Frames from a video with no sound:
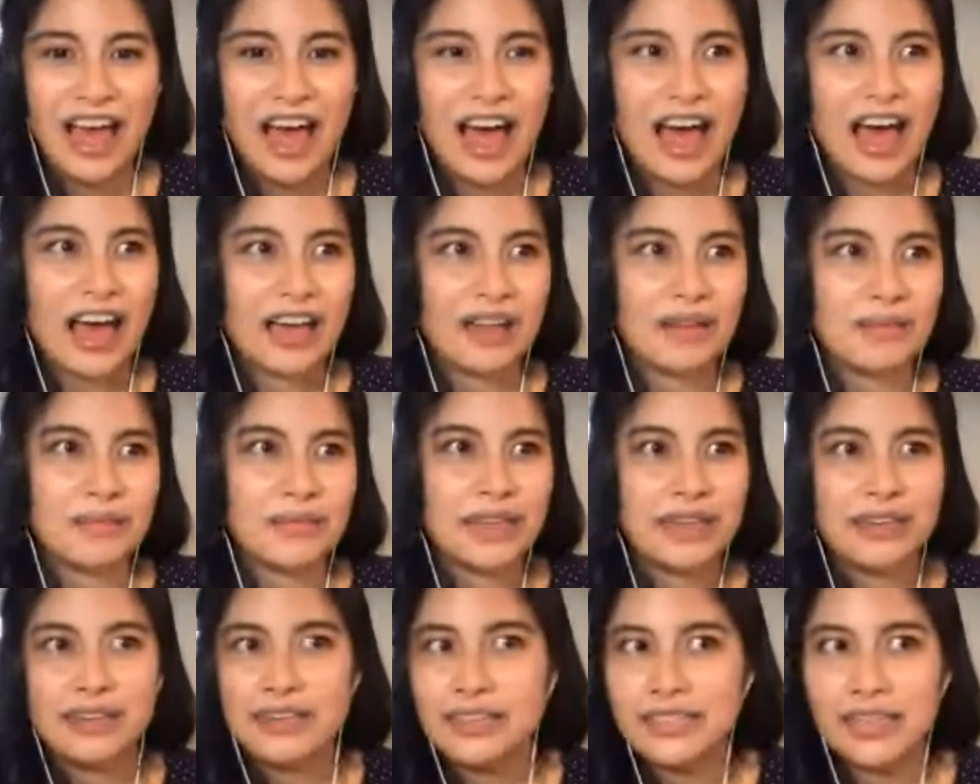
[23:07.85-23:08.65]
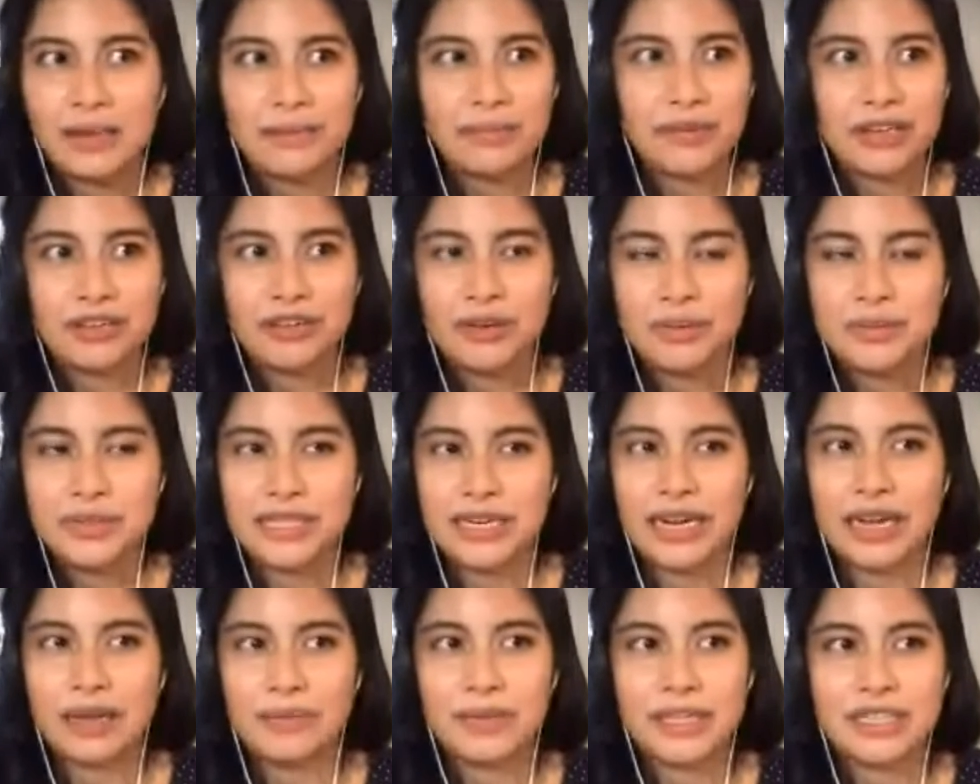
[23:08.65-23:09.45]
Um, separate groups
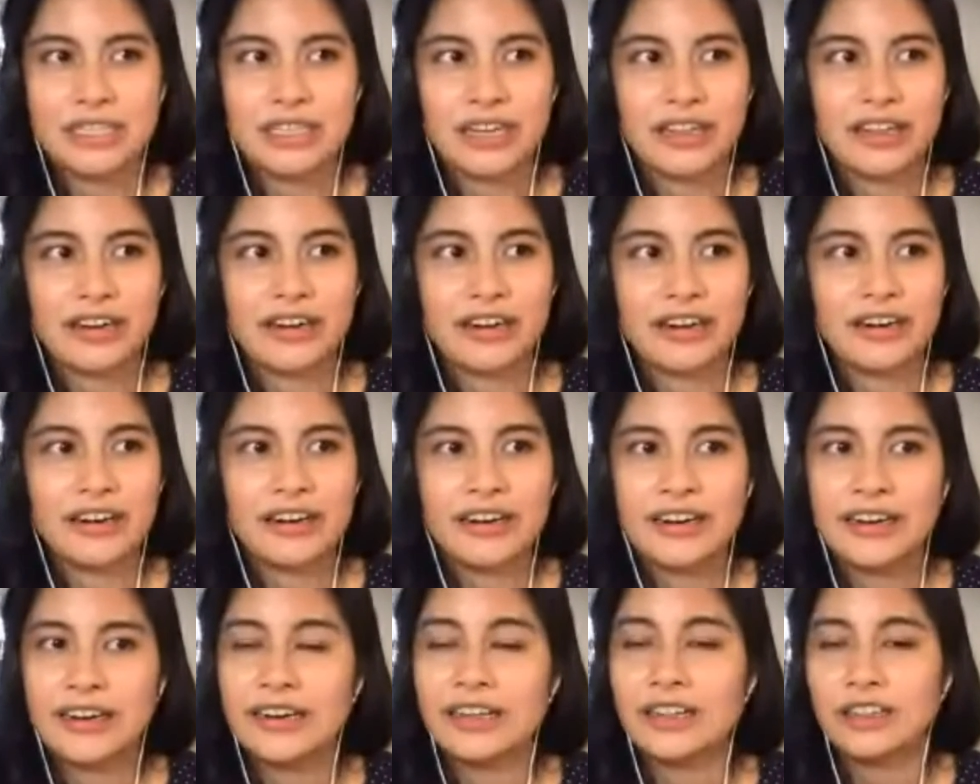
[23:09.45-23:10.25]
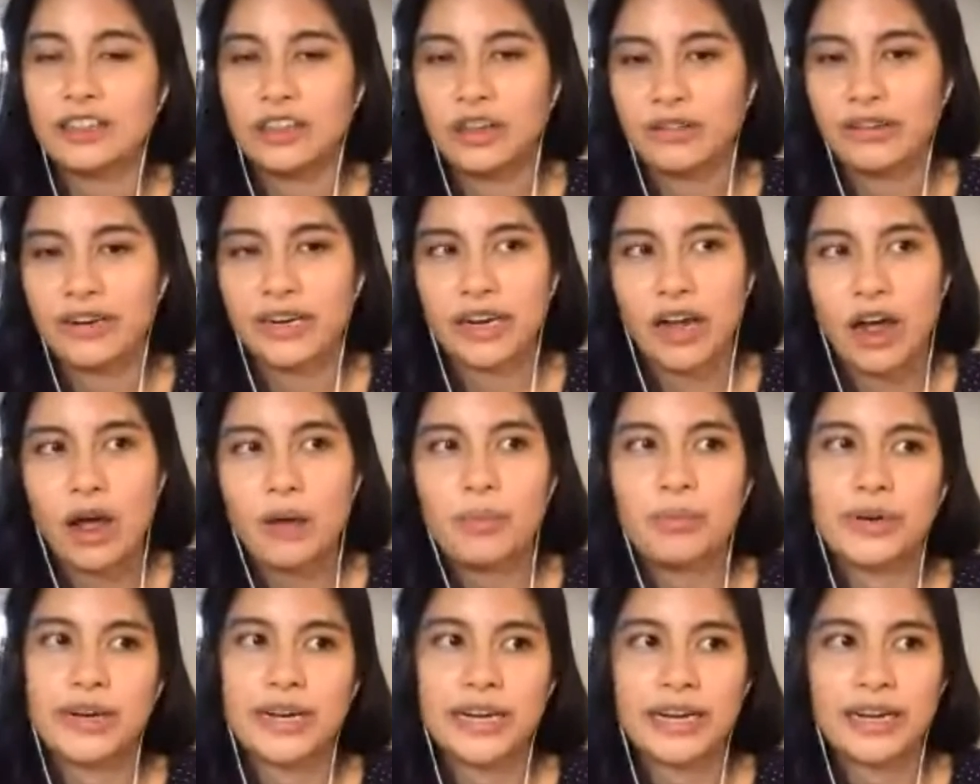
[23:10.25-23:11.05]
can help each other, lowering
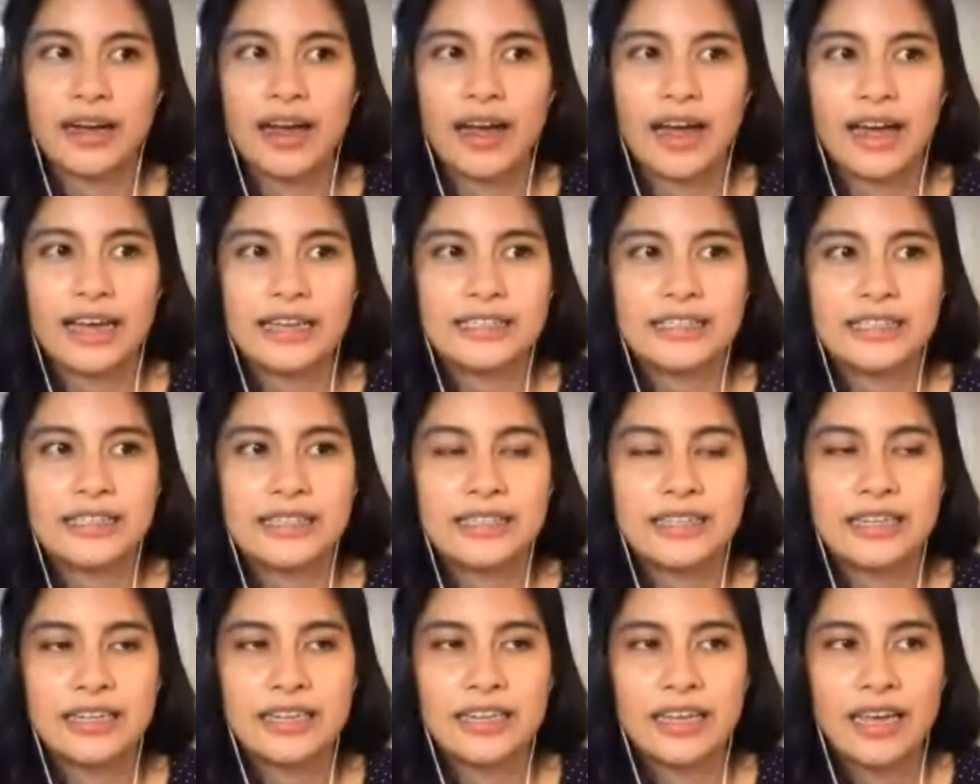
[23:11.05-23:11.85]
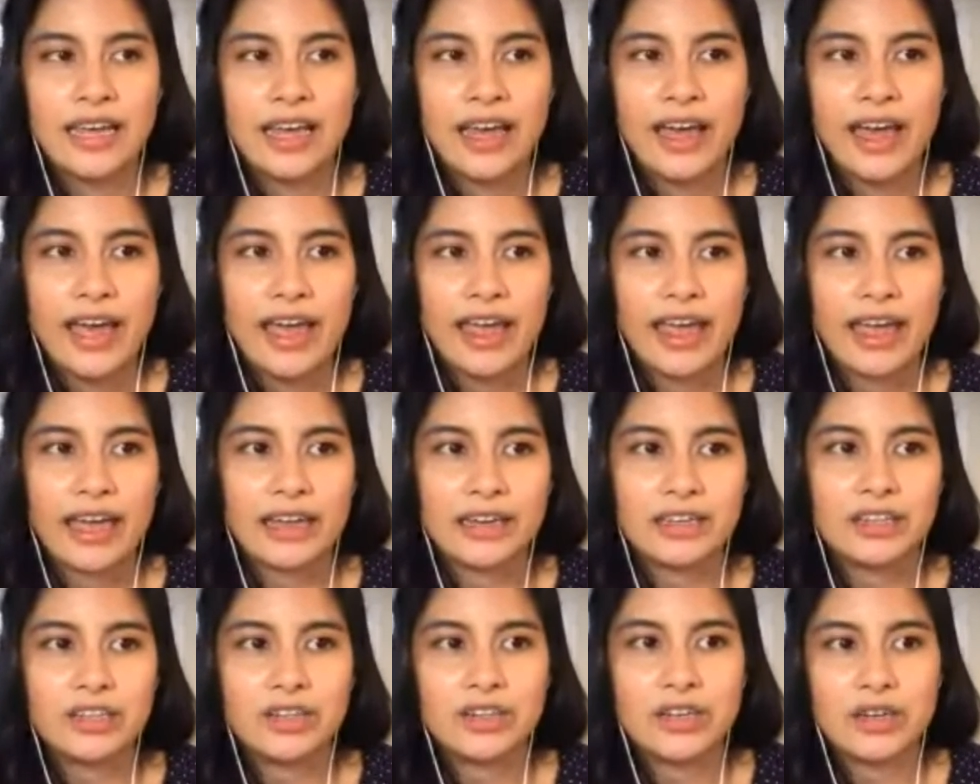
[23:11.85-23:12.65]
operating costs,
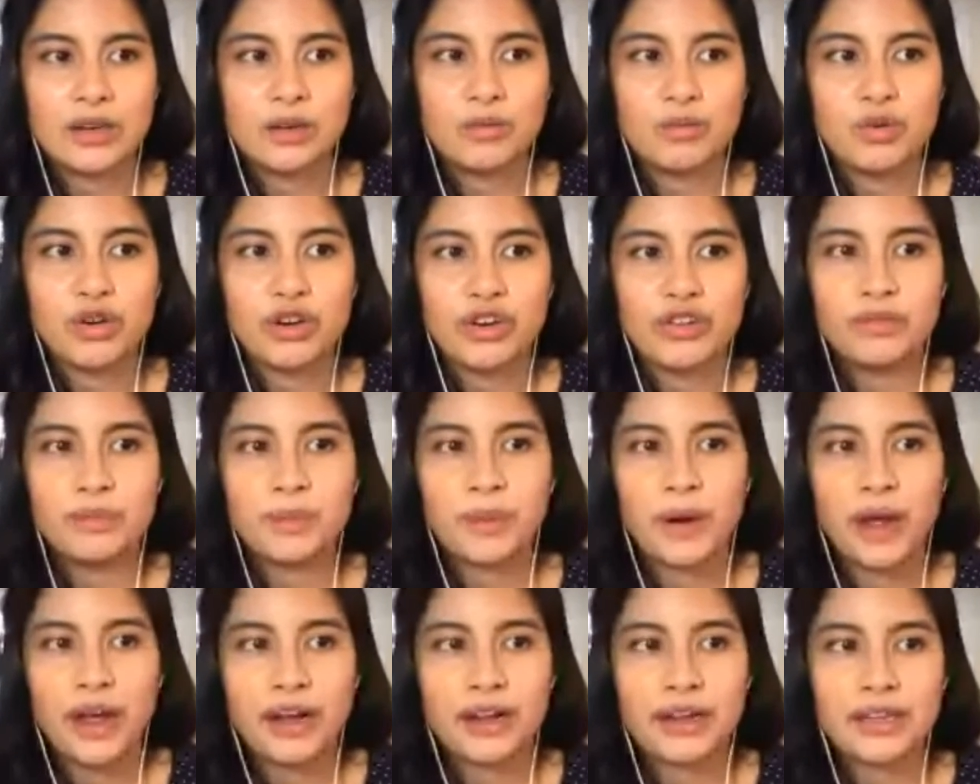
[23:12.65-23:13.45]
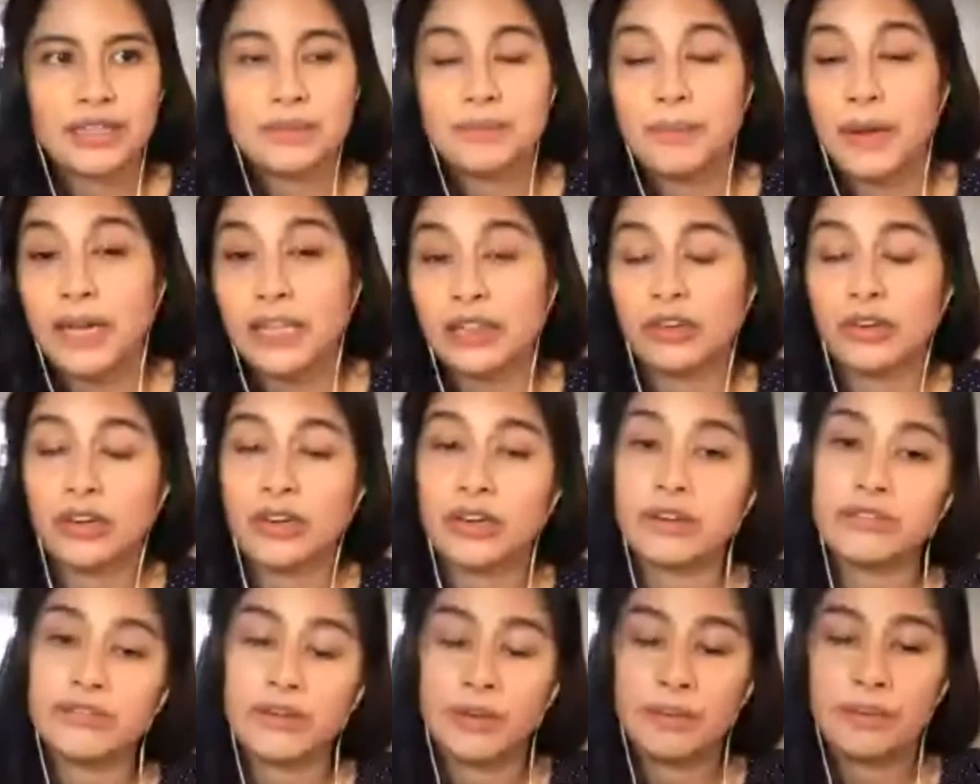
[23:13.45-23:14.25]
and you can improve products by
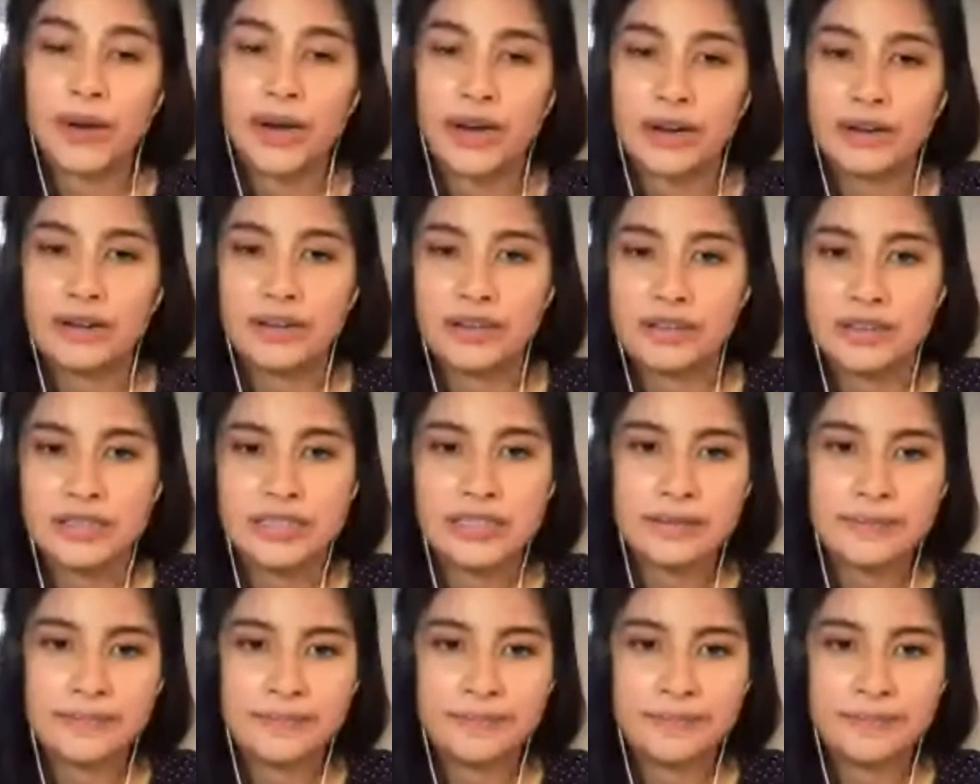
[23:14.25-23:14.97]
learning from partners.